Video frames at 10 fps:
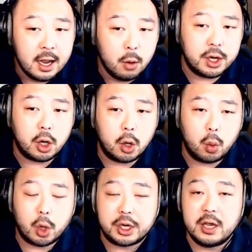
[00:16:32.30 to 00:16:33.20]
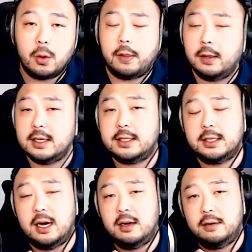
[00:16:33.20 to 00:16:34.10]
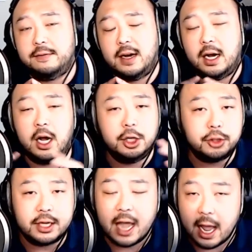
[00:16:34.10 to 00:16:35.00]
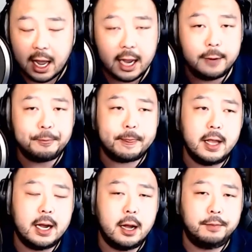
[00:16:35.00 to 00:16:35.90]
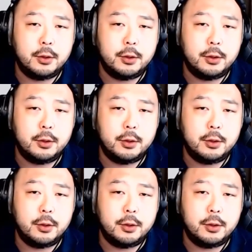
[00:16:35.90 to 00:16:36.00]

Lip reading: When you're working with lists of 100K,